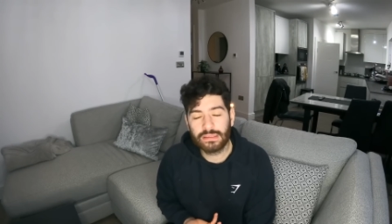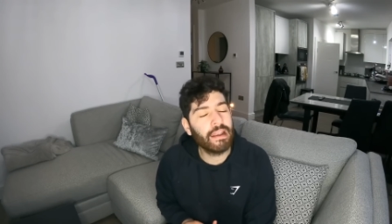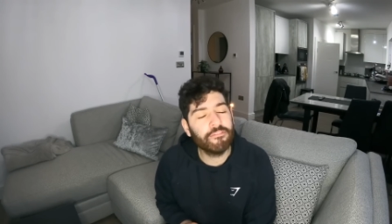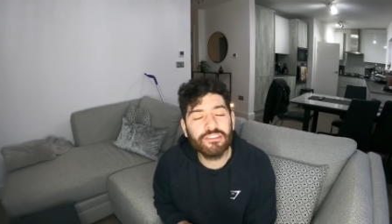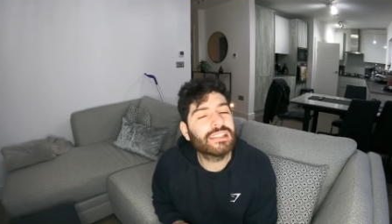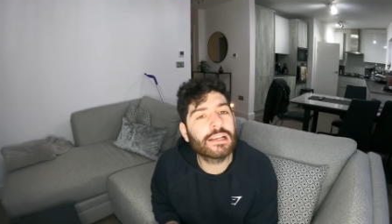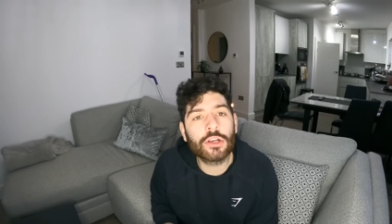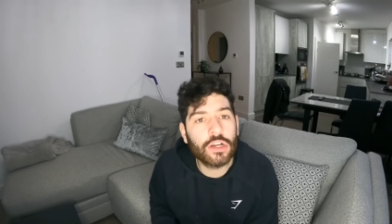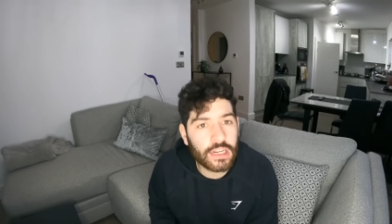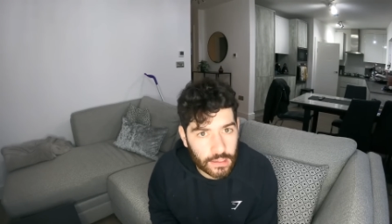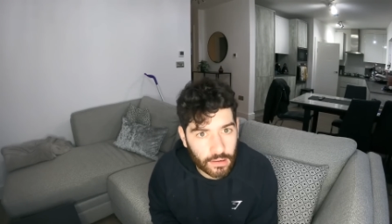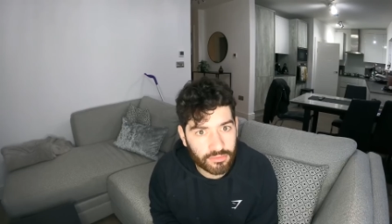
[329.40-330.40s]
10th isn't
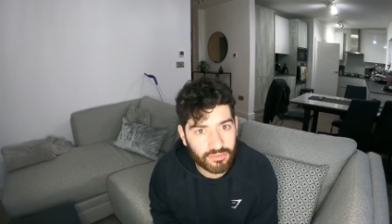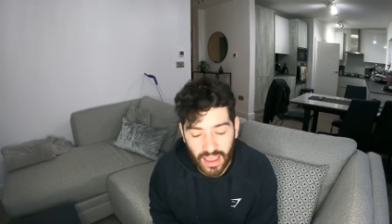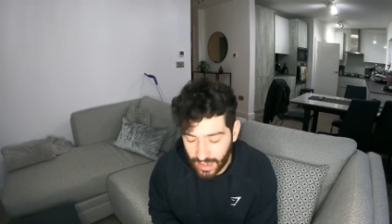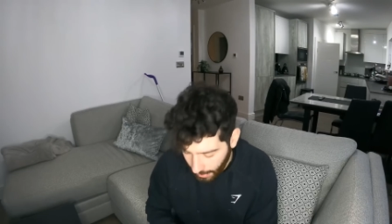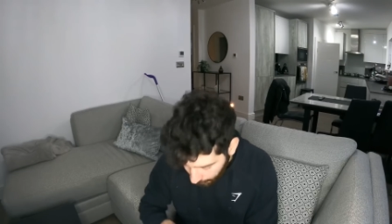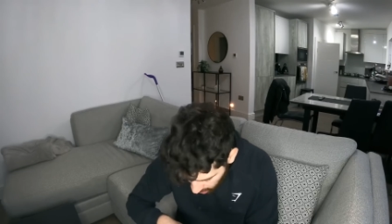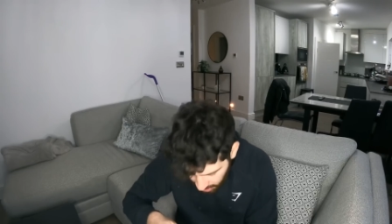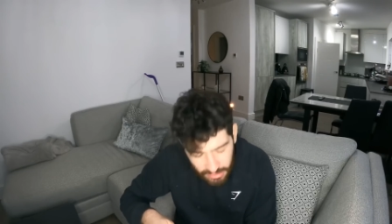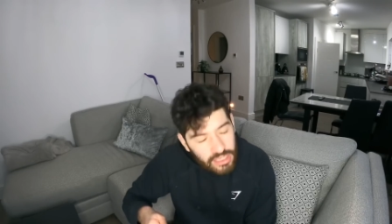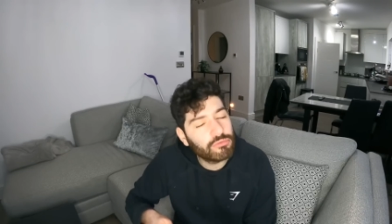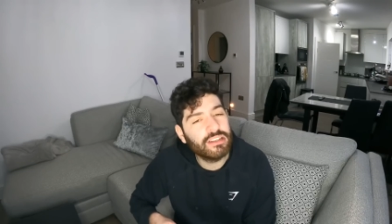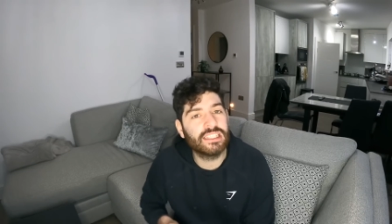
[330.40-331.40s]
good enough, and I'm going to
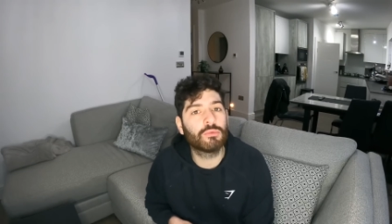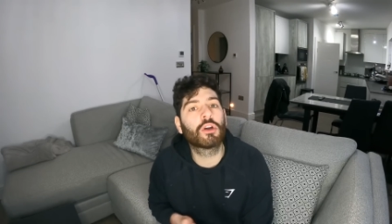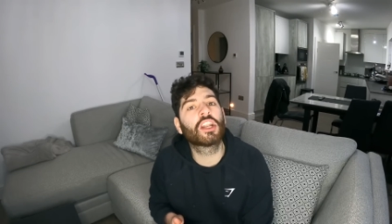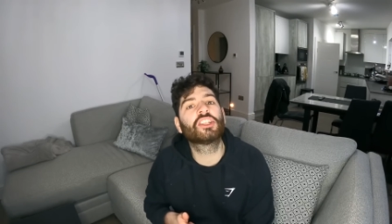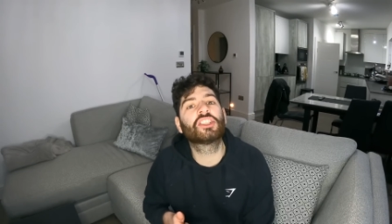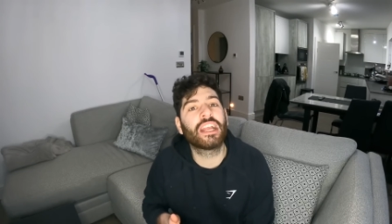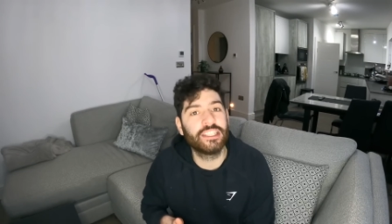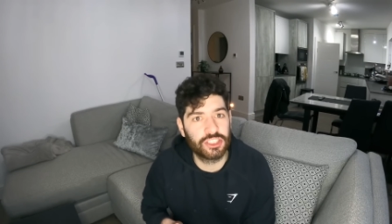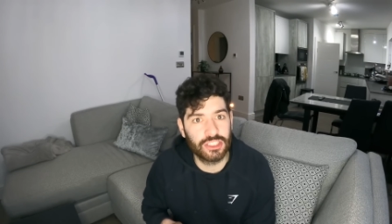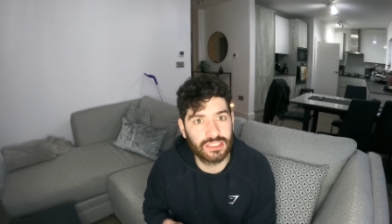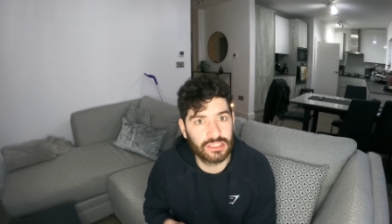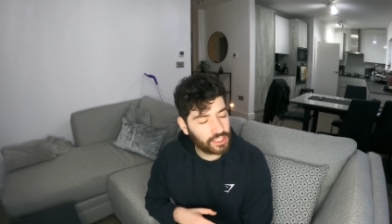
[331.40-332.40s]
be the reason we're going to change this.